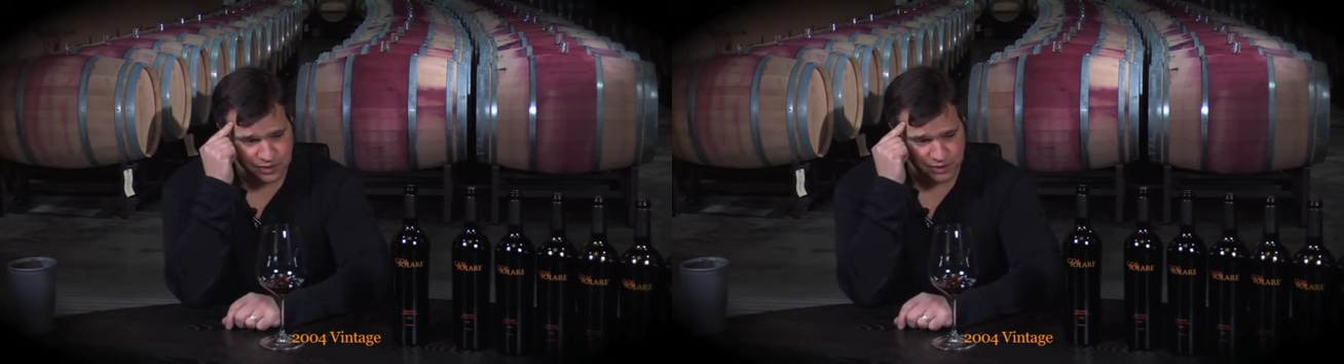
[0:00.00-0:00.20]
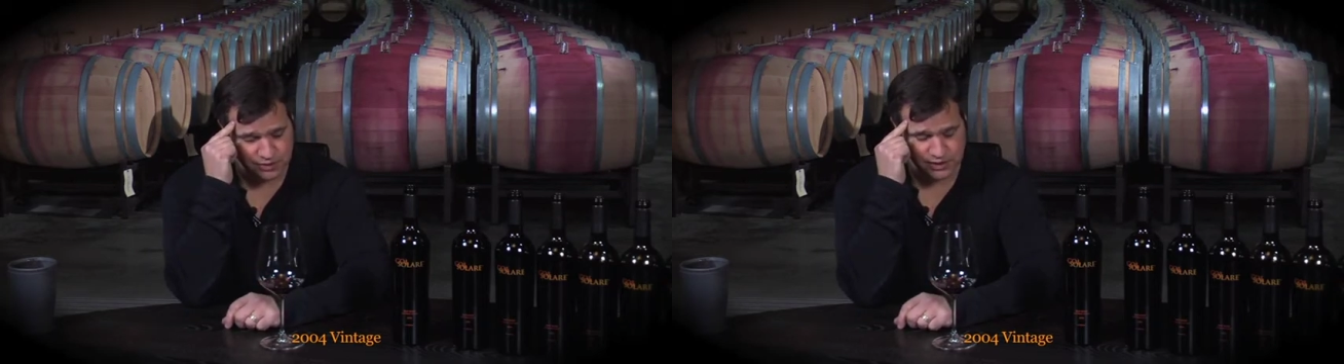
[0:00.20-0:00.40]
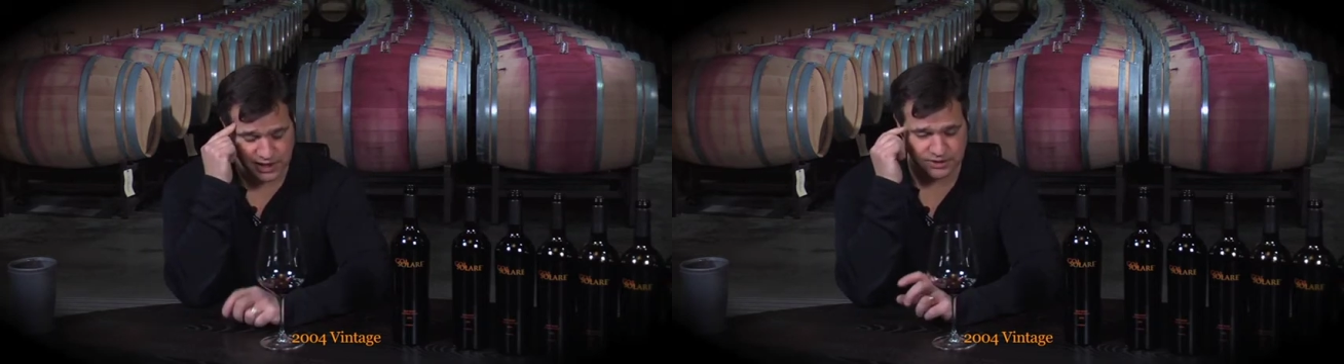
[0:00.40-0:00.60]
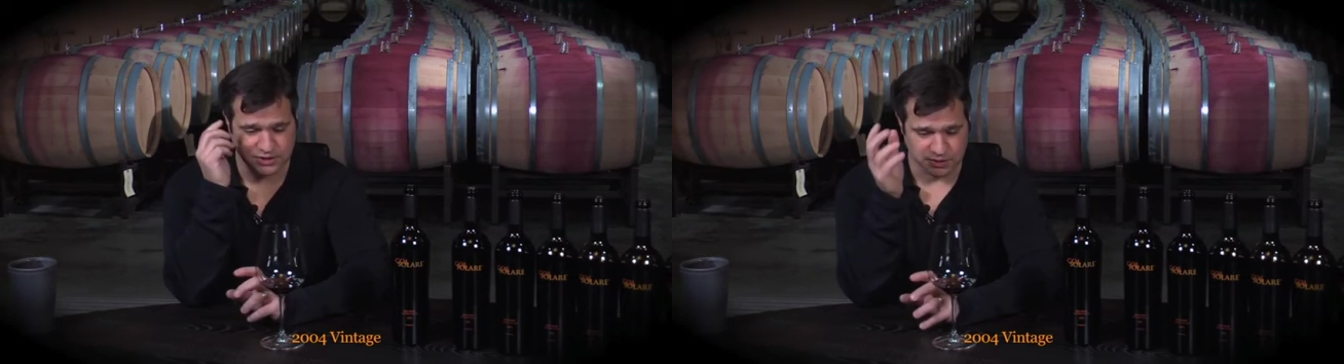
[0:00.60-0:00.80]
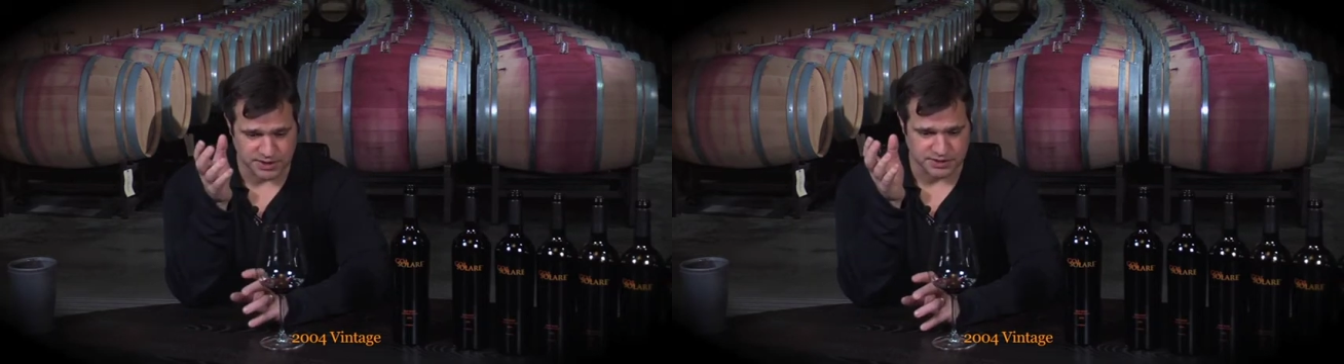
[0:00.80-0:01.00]
or like the
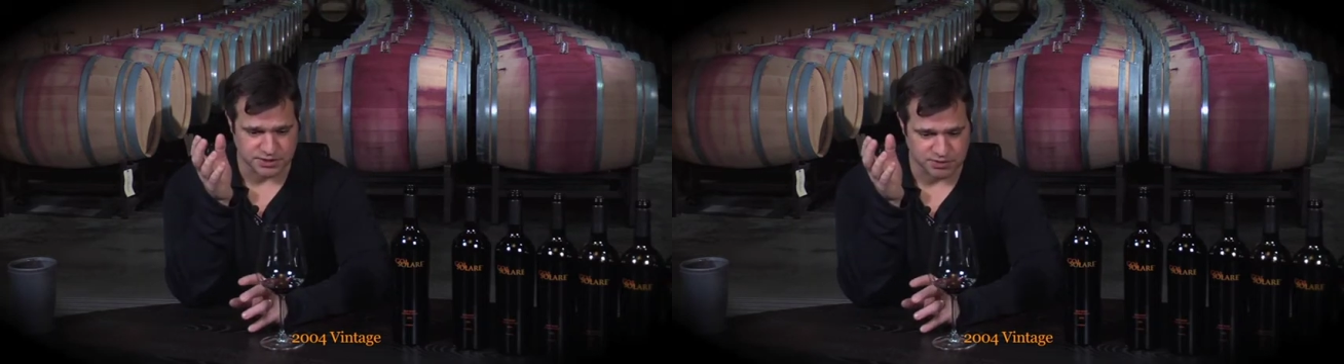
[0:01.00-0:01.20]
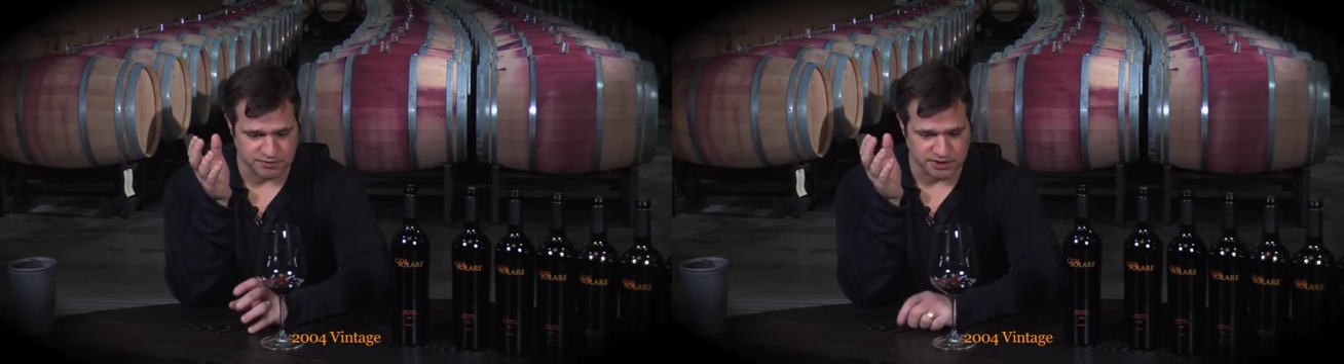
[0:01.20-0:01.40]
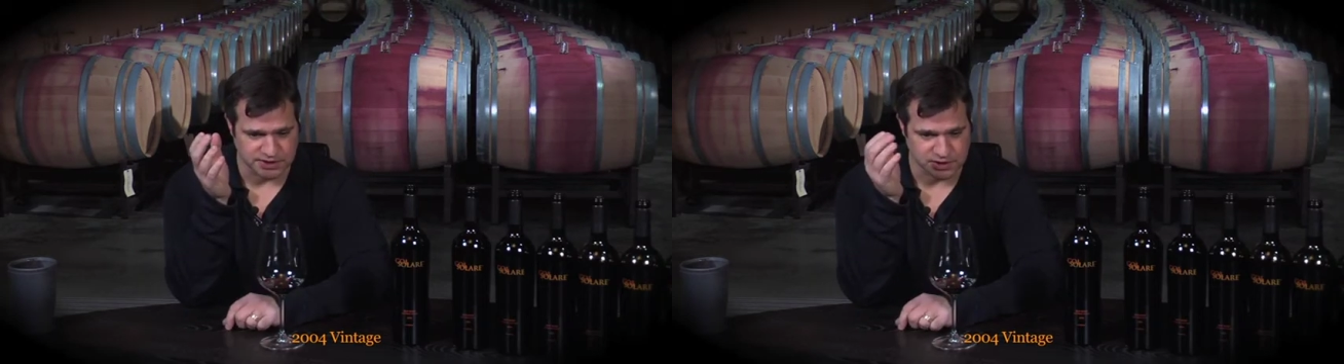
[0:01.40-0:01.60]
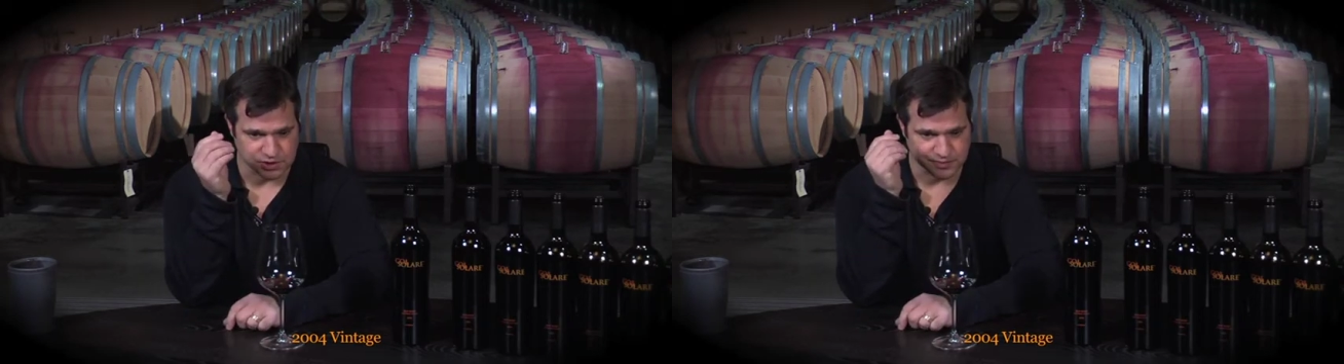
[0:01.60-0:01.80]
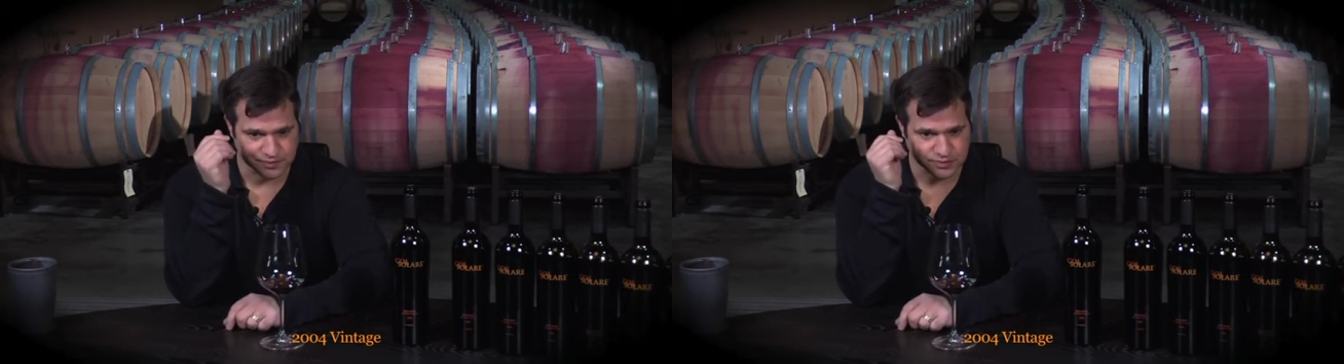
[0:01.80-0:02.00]
2003 vintage.